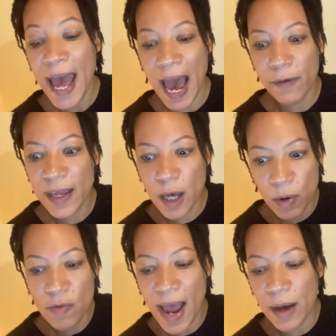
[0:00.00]
how they go
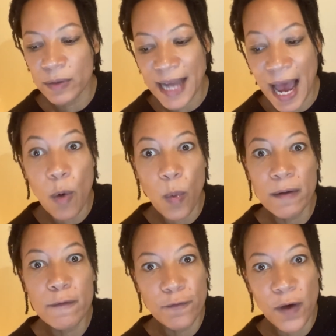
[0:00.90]
around and how
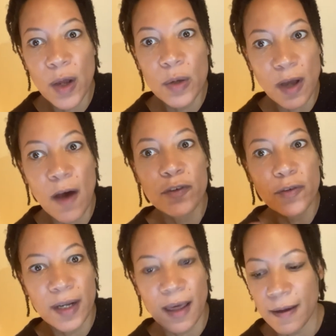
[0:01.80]
one follows after
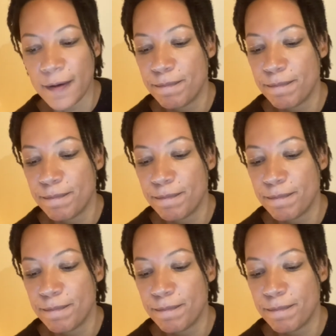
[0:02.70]
another.